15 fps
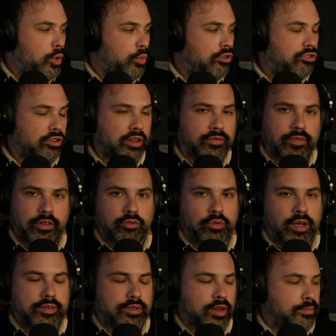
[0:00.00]
which you can
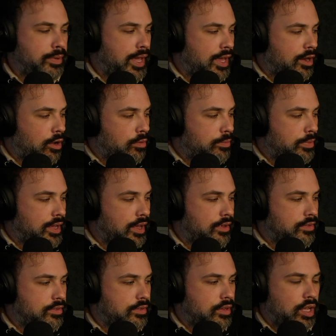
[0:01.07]
visualize on a piano,
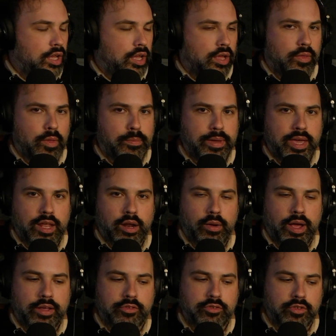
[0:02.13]
because the
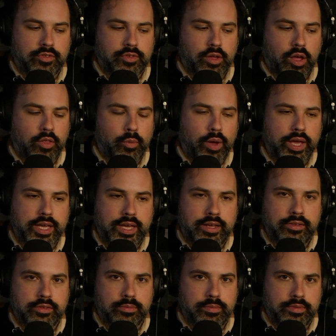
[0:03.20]
piano has just all the white
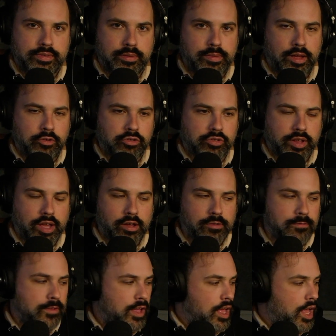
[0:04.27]
keys, C major scale,